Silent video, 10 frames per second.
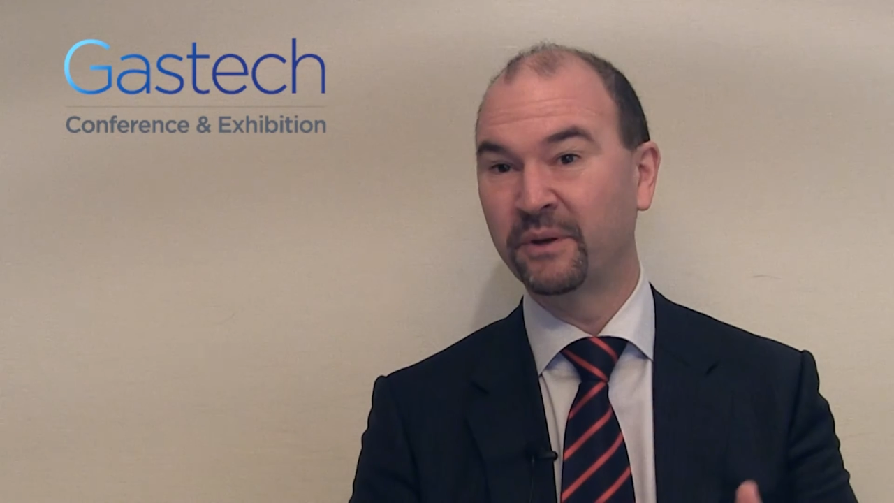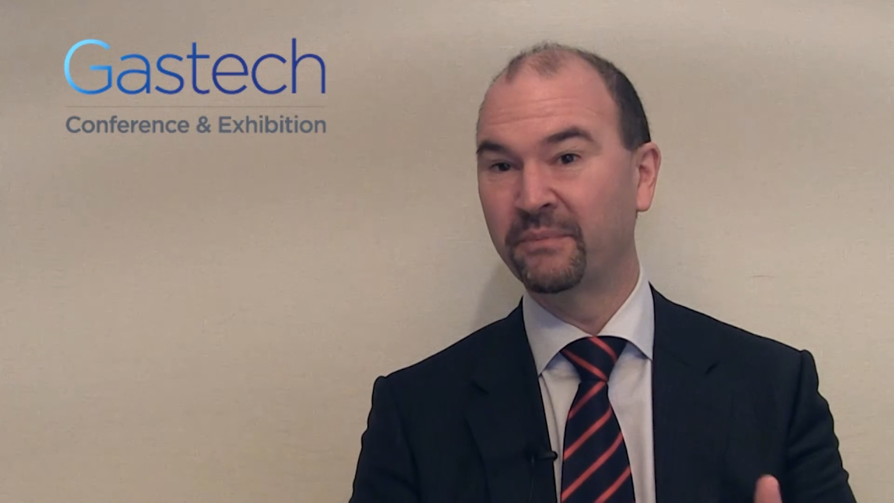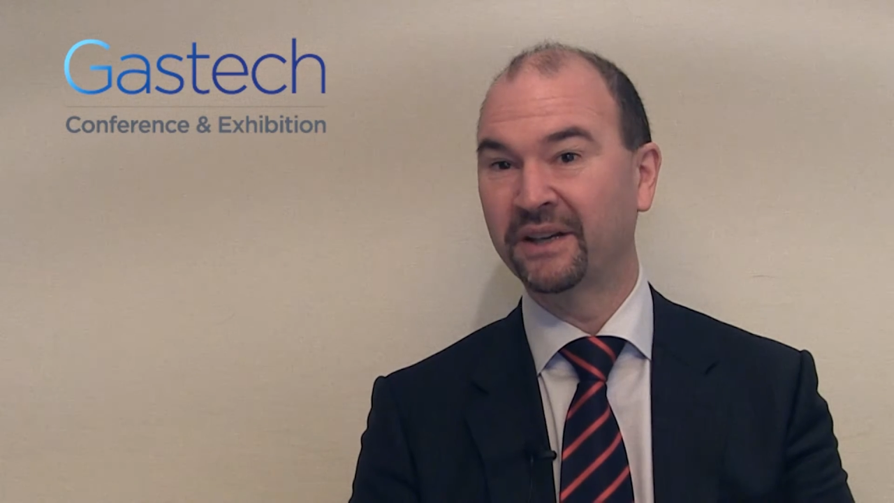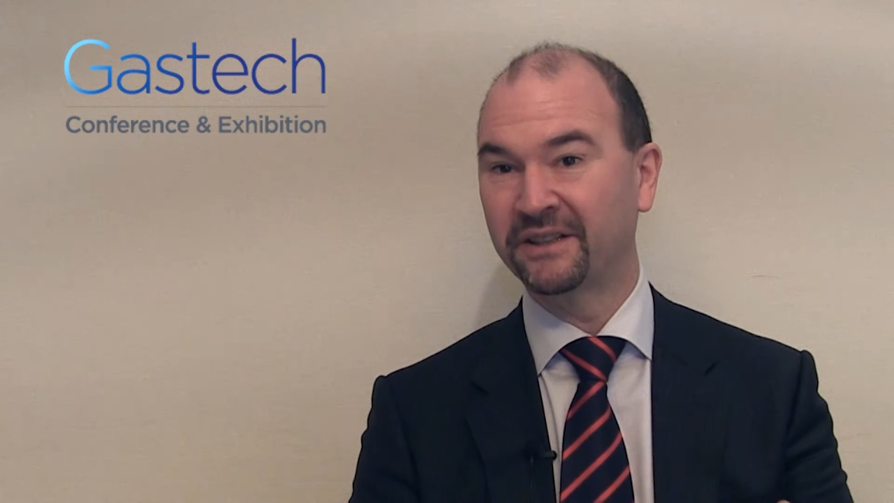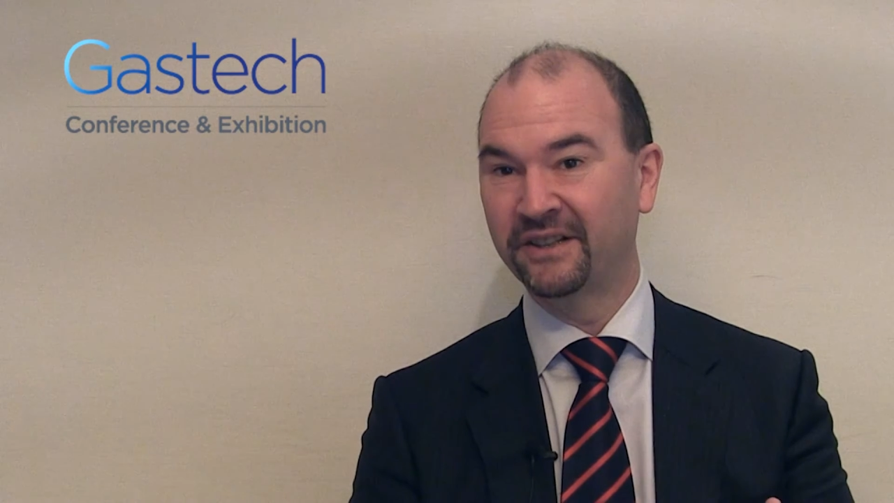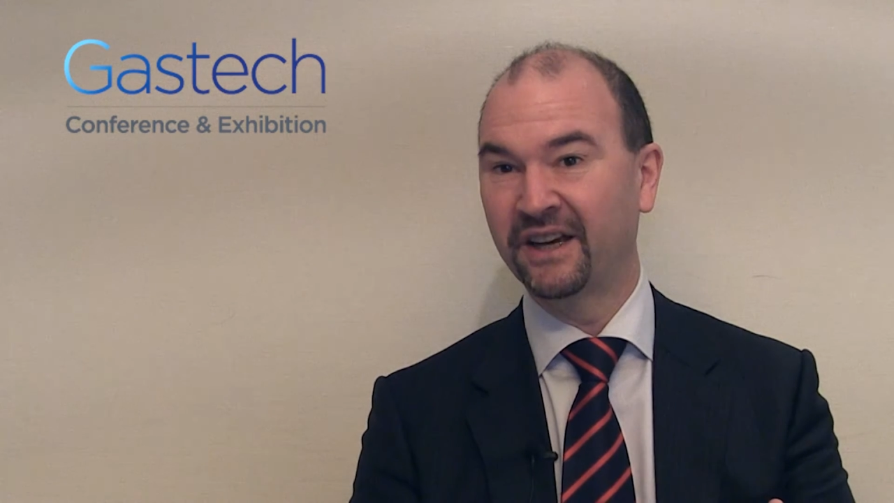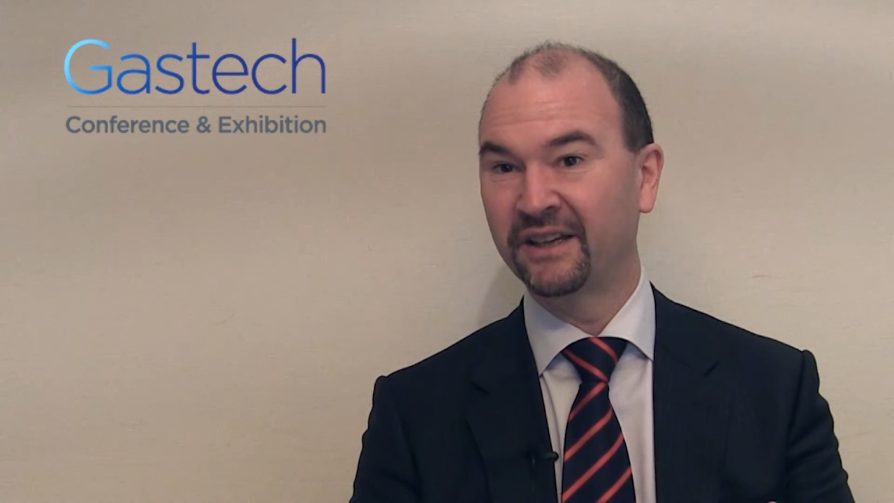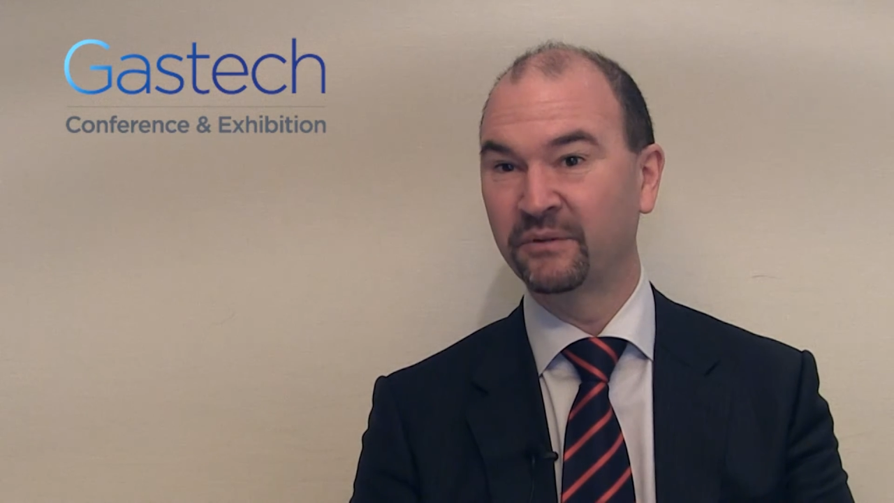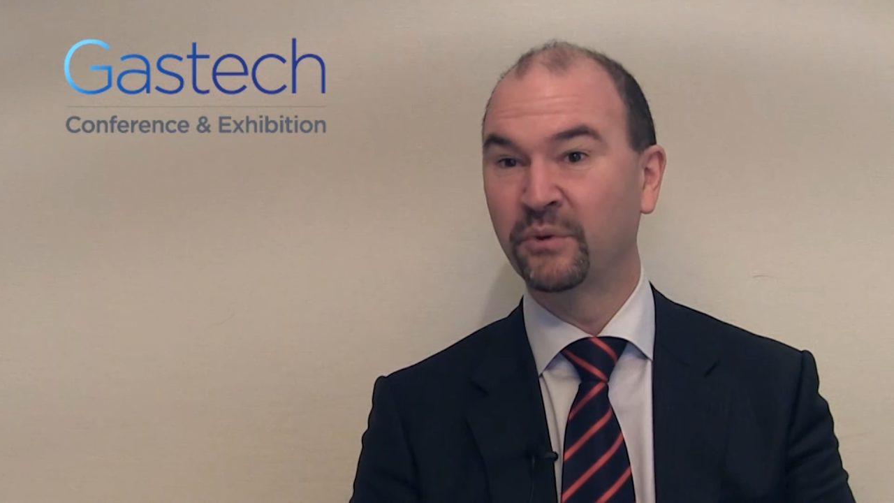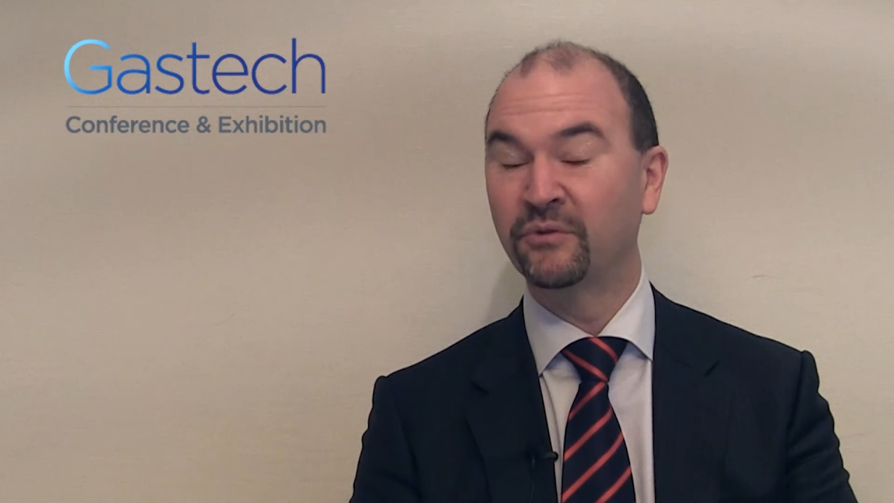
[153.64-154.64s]
make
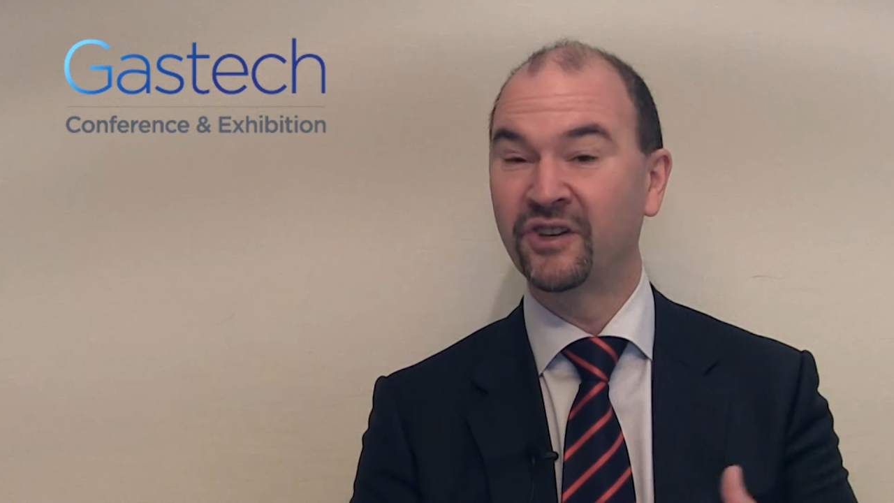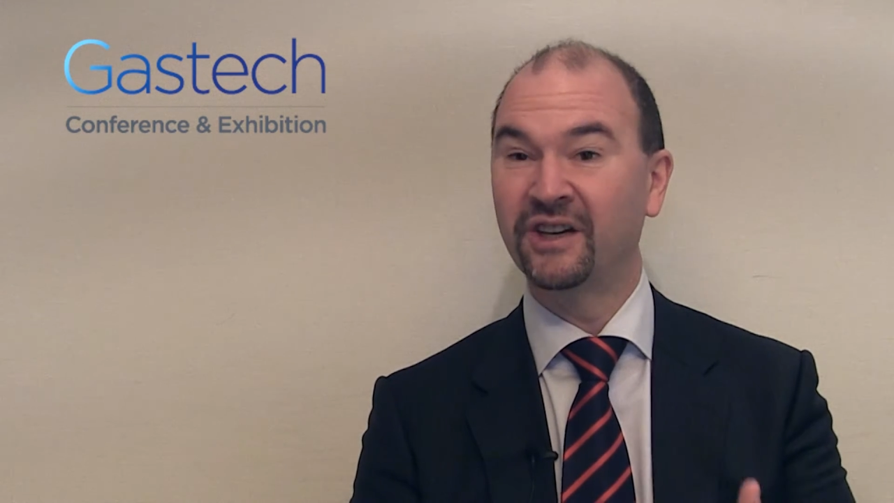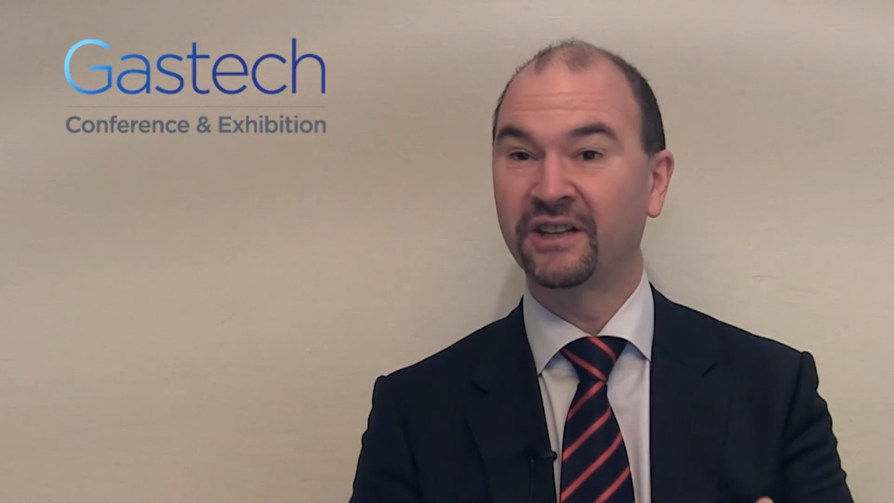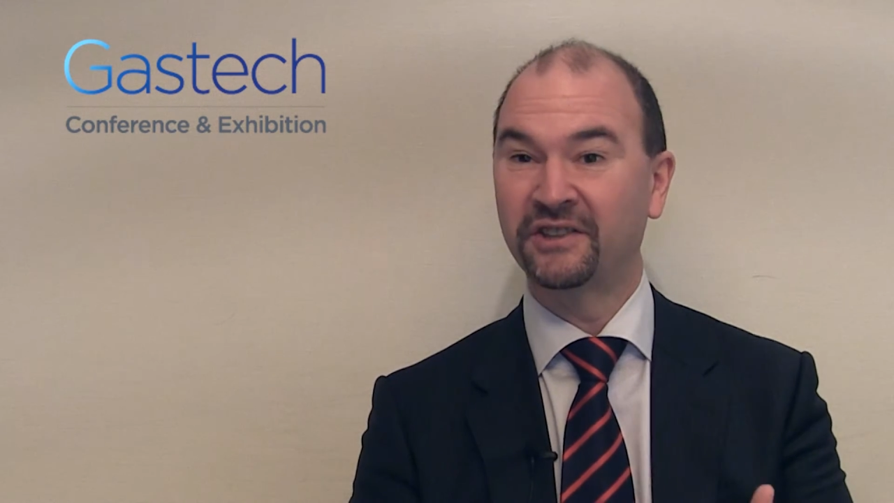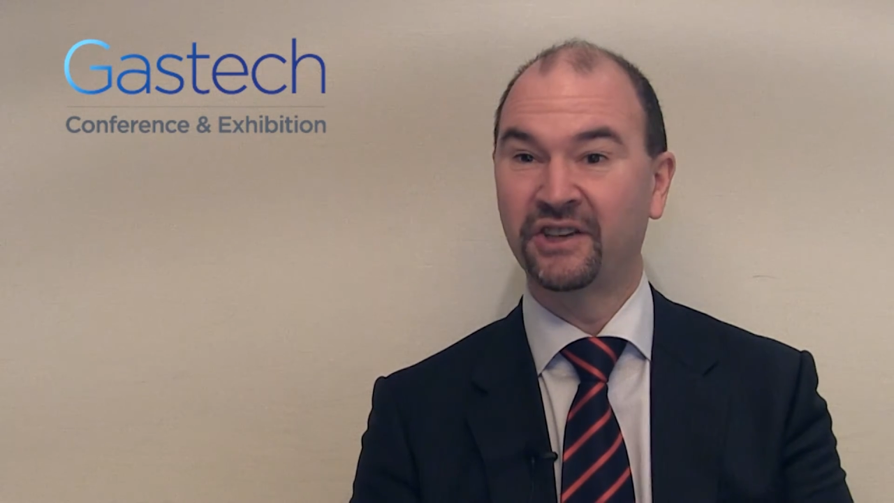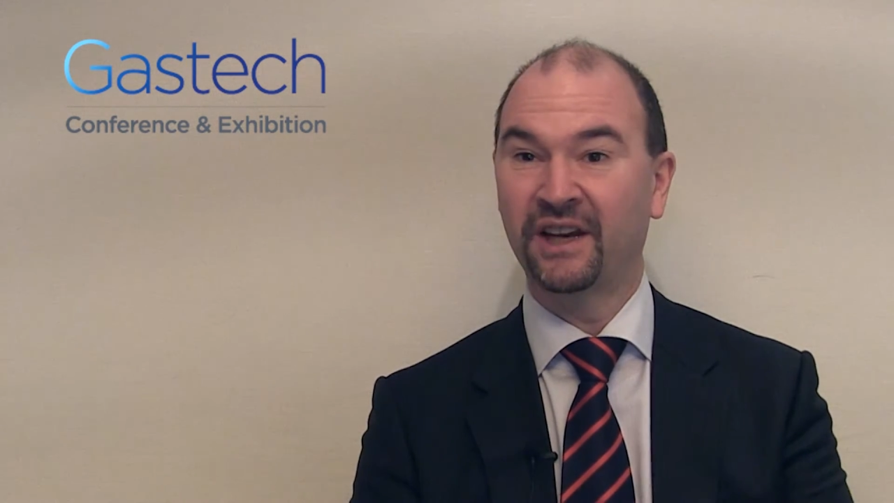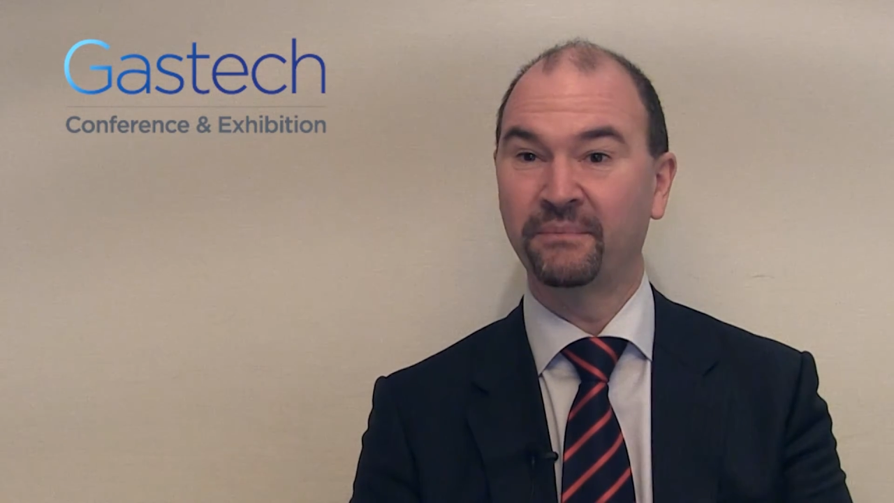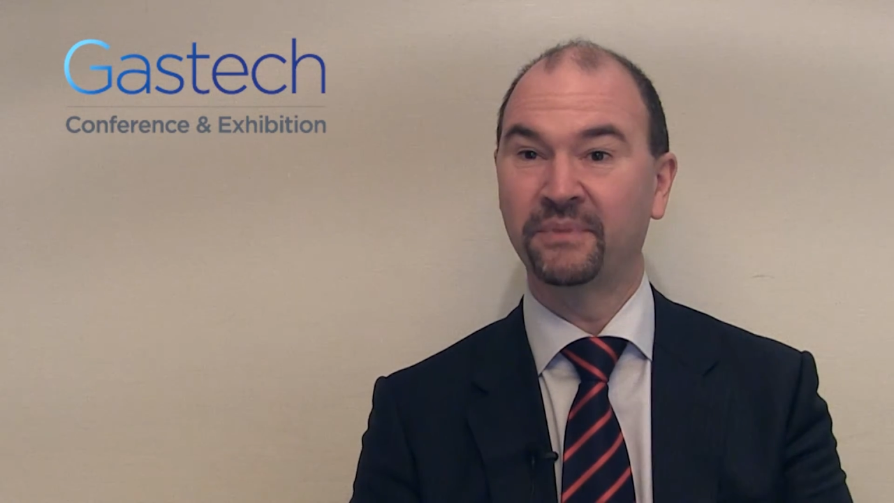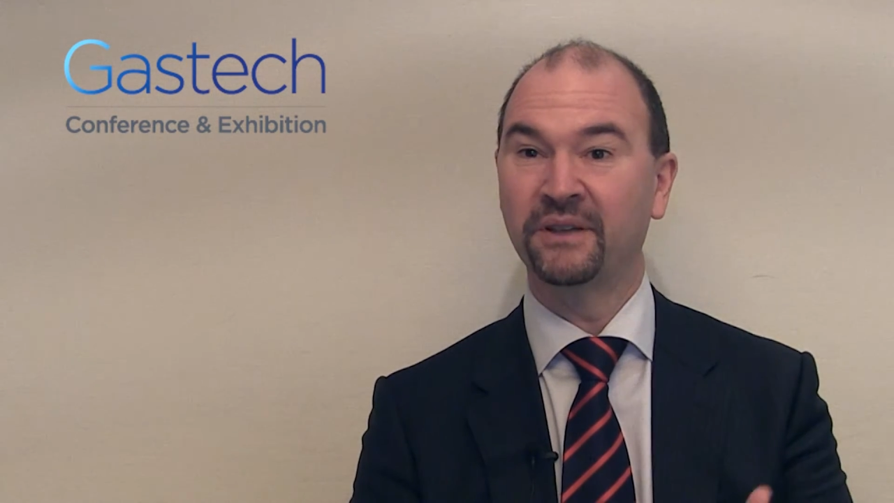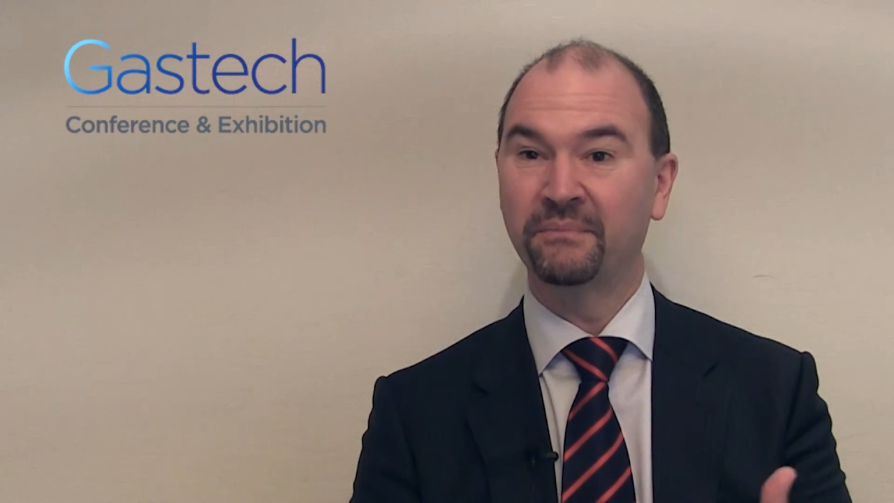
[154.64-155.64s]
today will really shape the